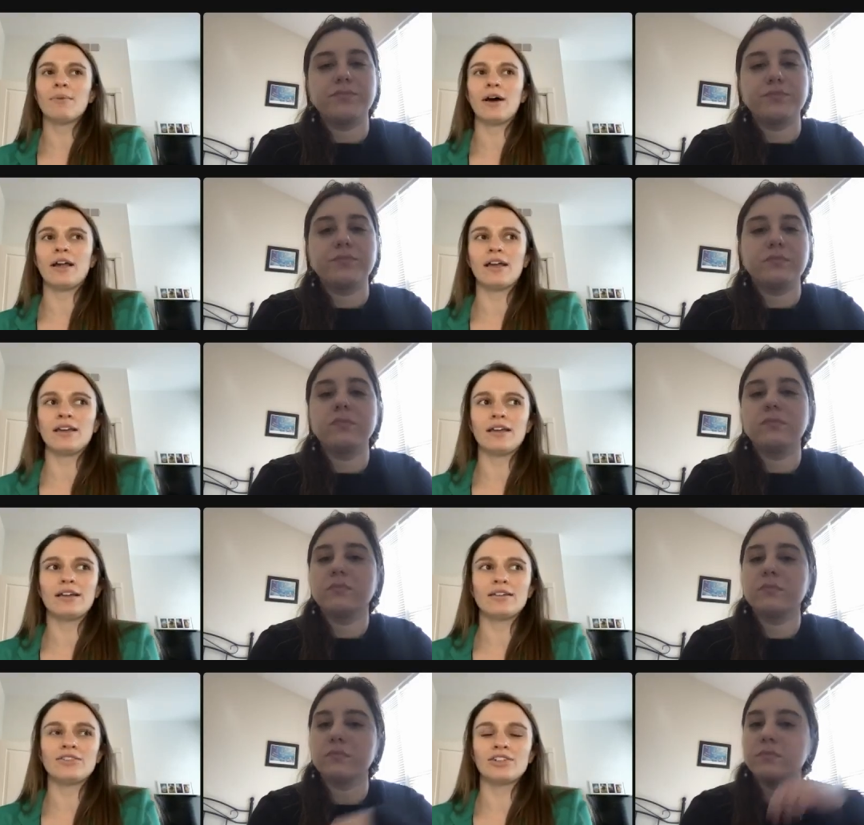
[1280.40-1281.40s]
Speaker 1: But
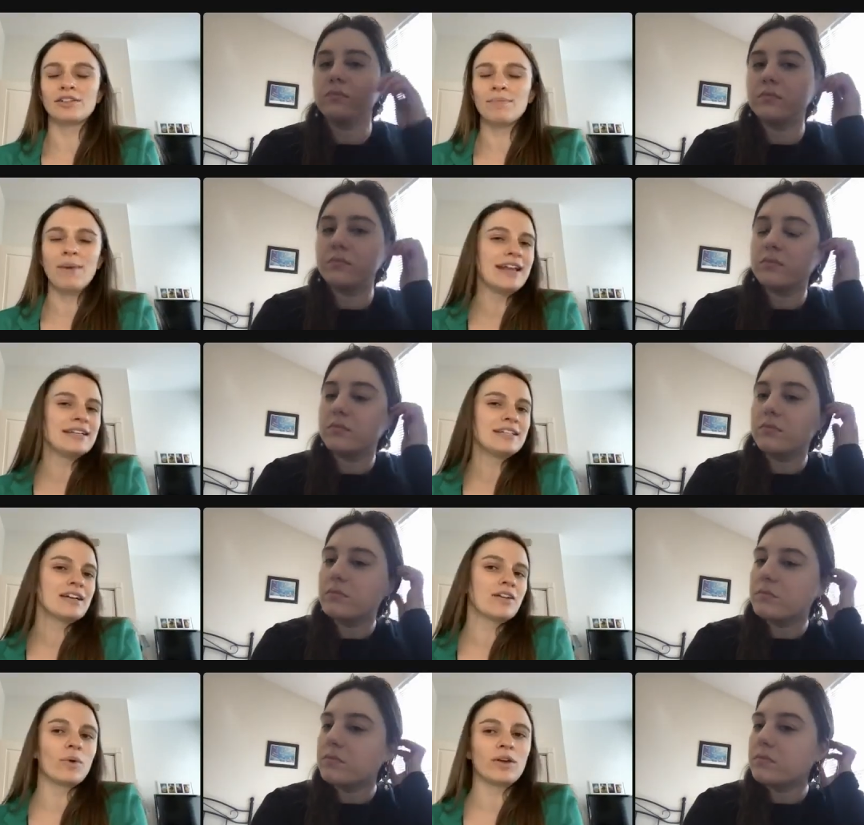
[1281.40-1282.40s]
just
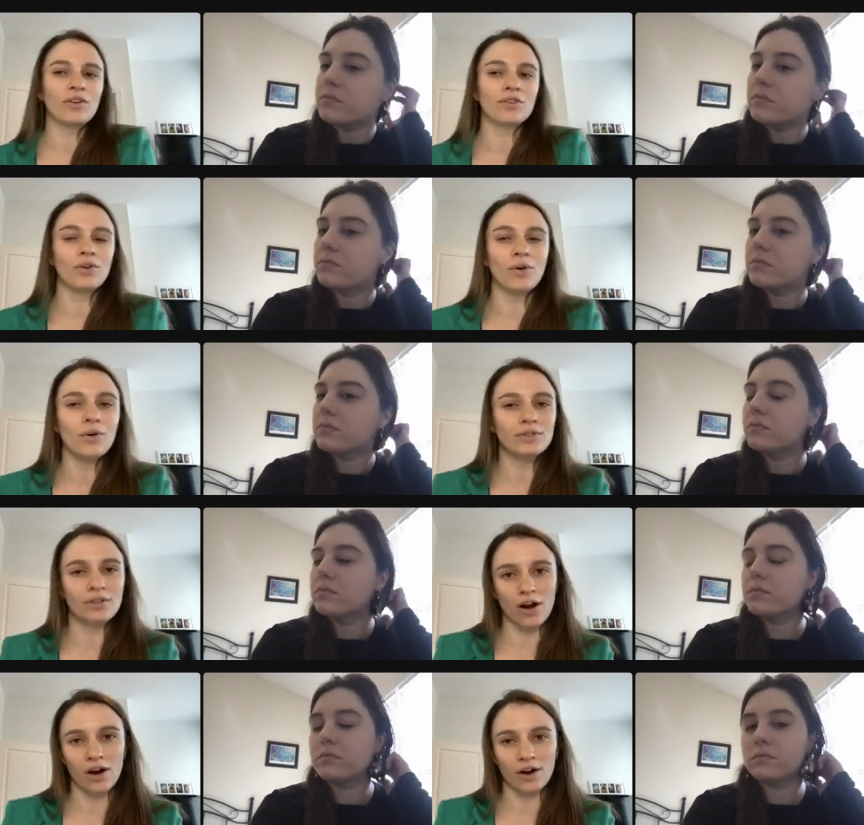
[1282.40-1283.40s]
depending on what your
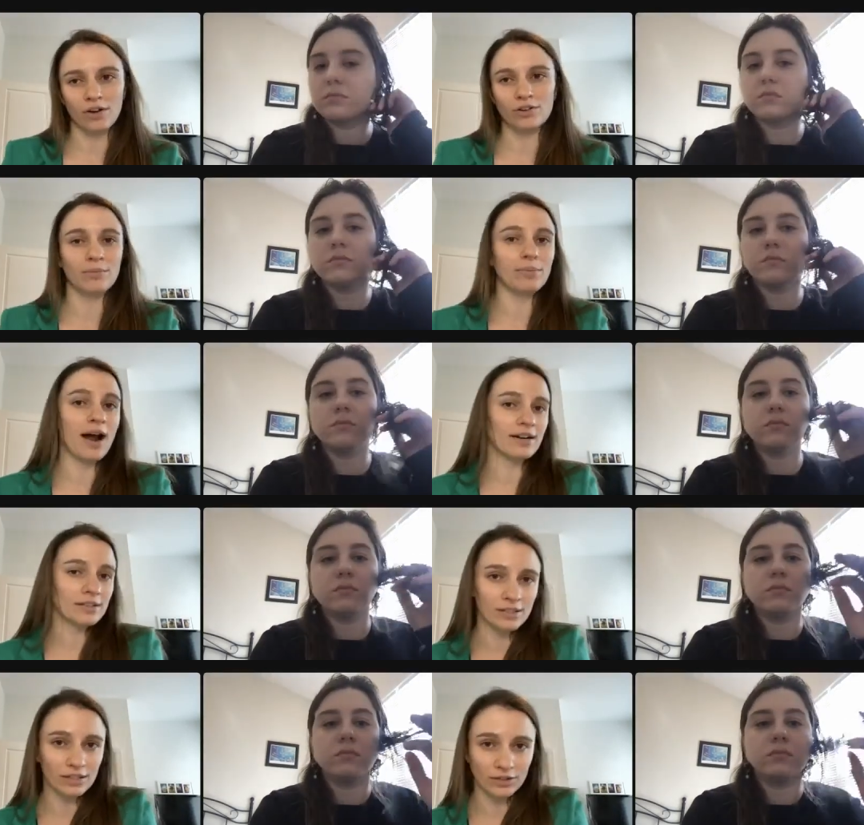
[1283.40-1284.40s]
goals are, your
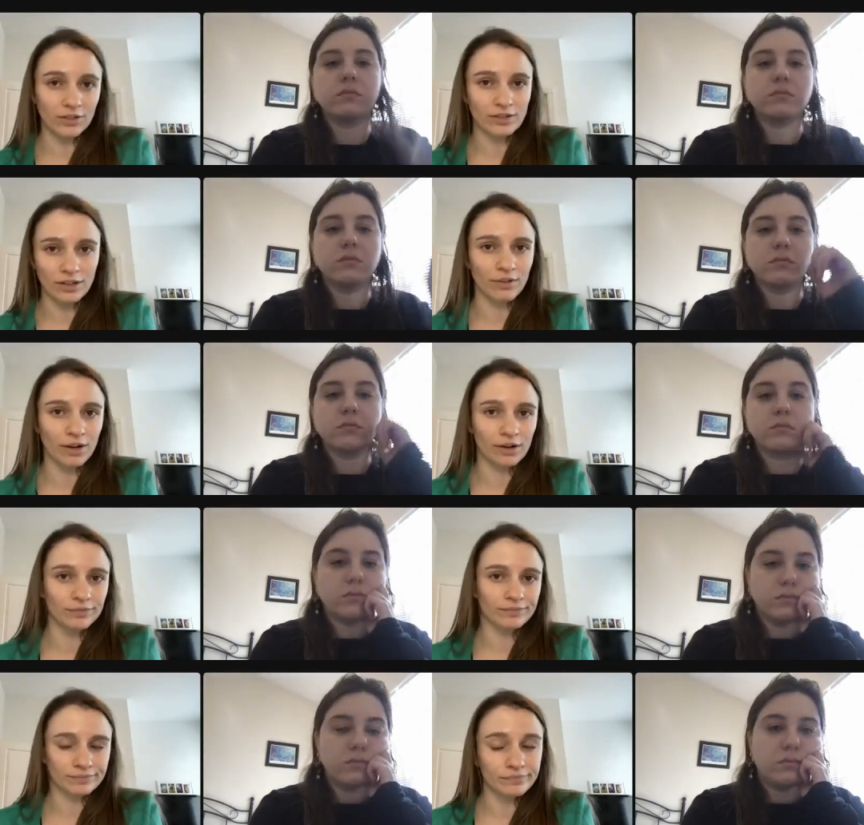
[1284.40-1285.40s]
practicing looks
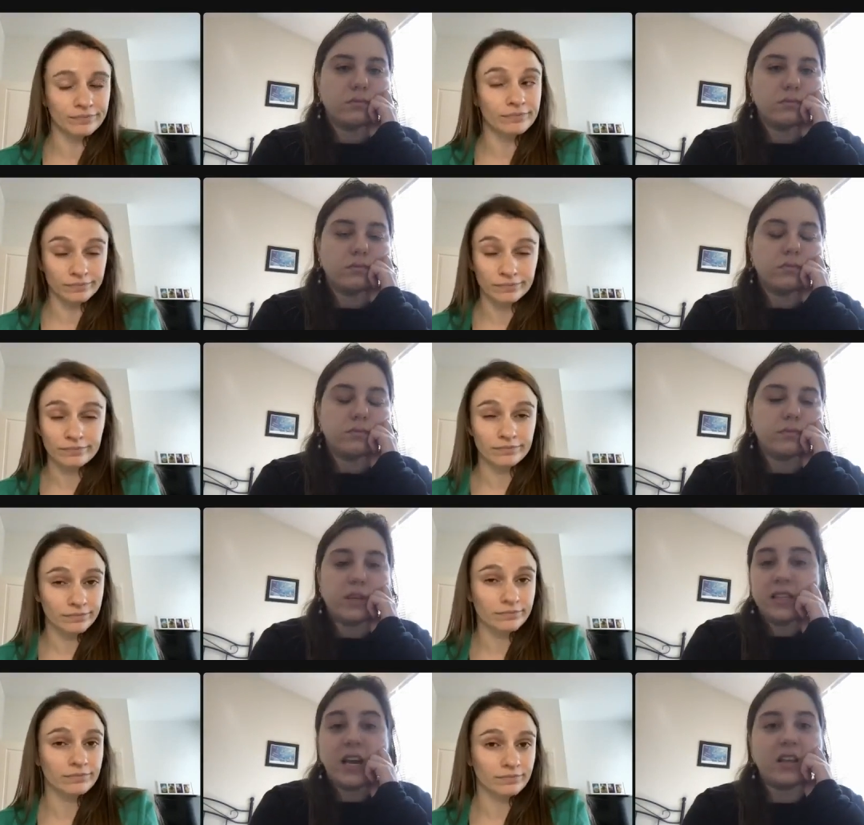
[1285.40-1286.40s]
different.
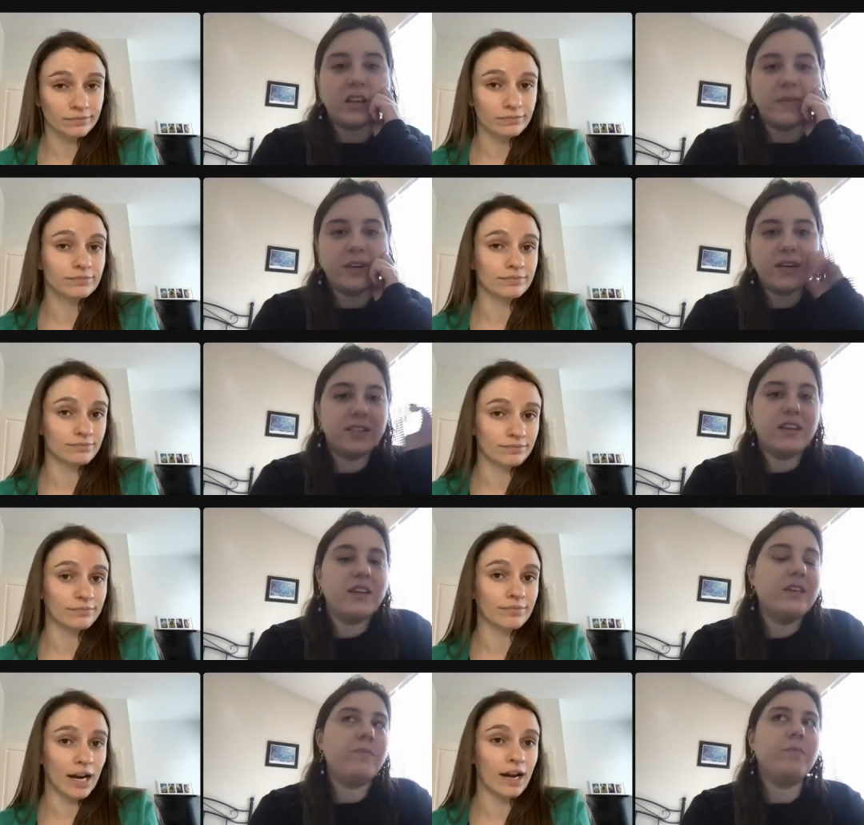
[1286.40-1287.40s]
Speaker 2: Exactly, because
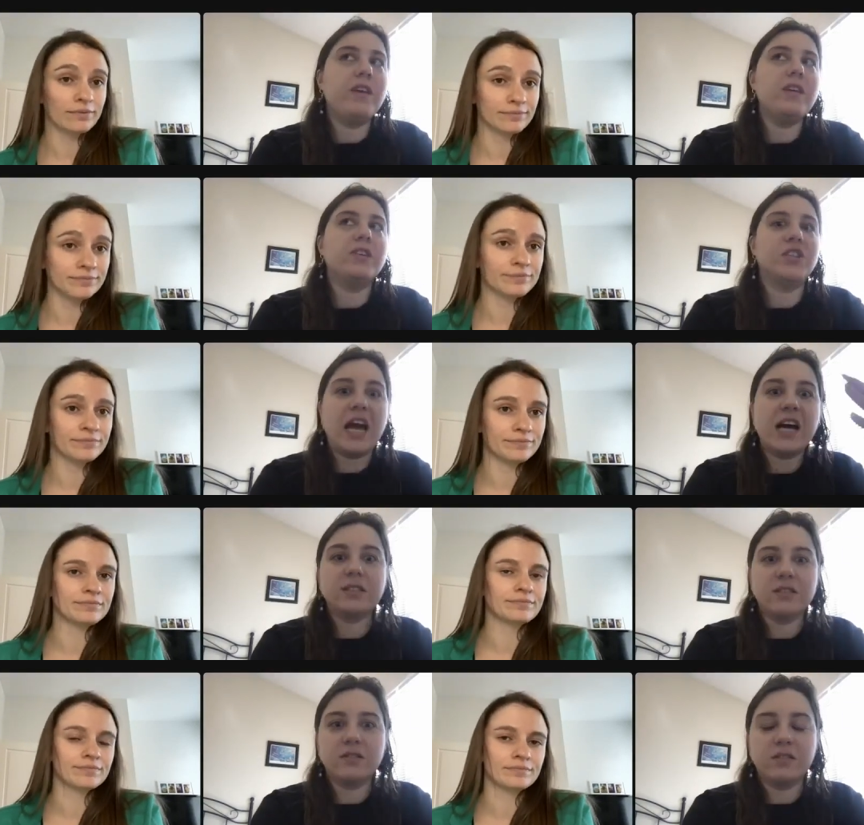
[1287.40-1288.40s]
and being a
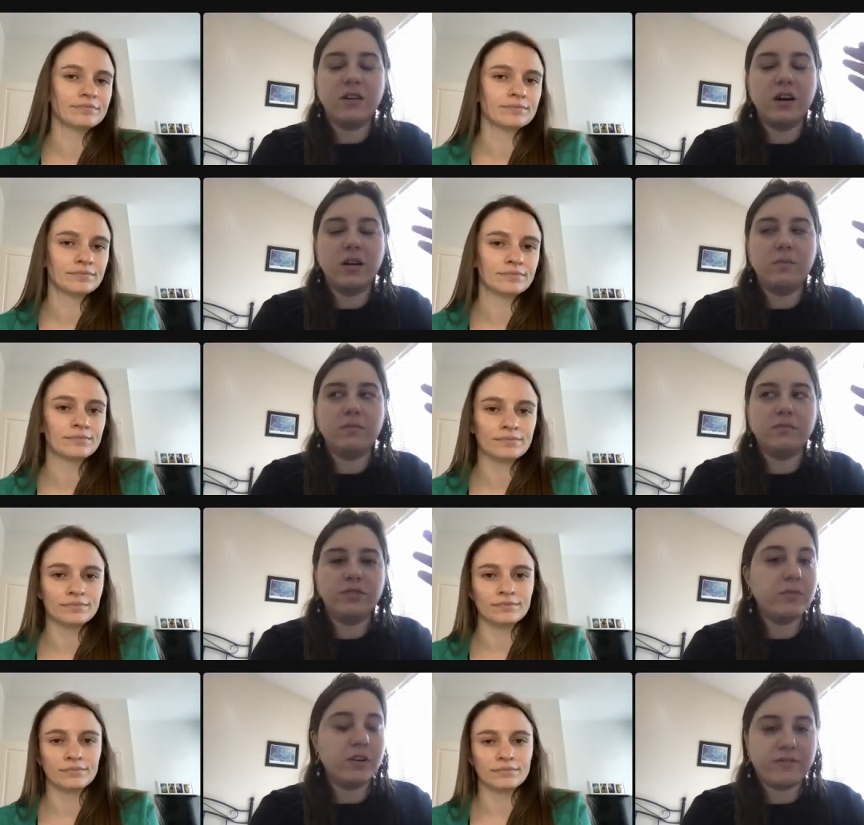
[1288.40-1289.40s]
jazz um,
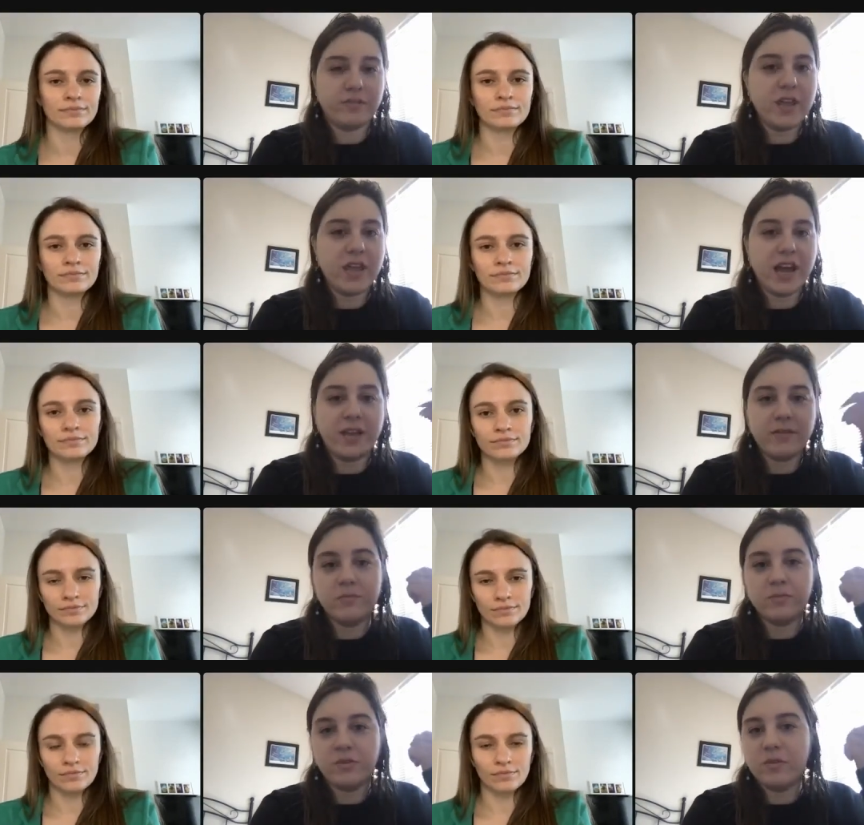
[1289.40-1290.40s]
doubler for me, I
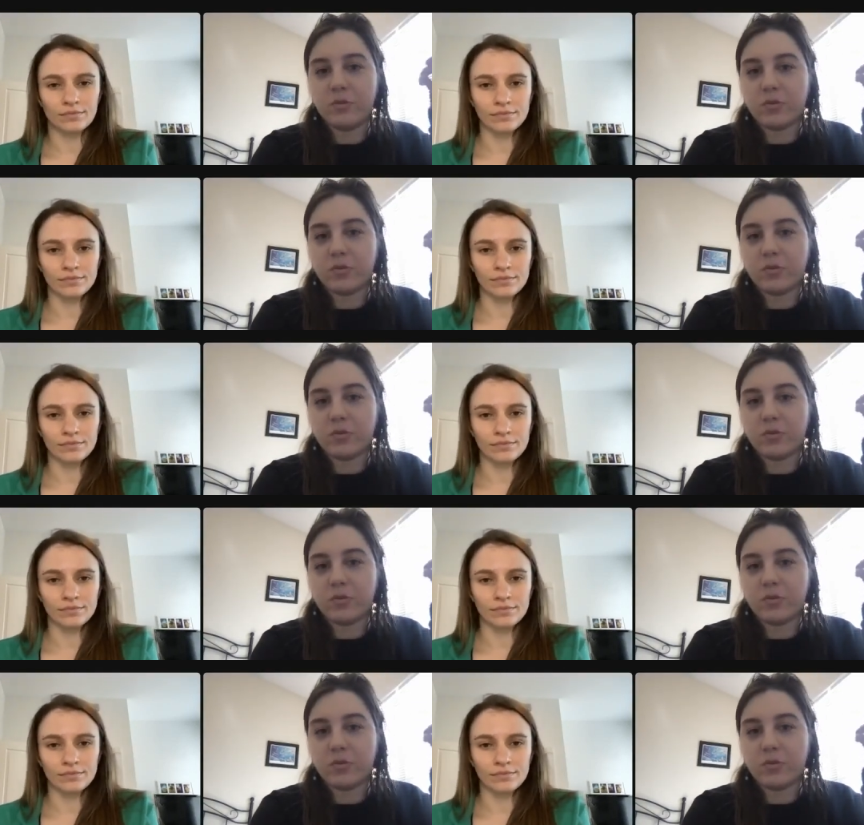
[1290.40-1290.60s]
am doing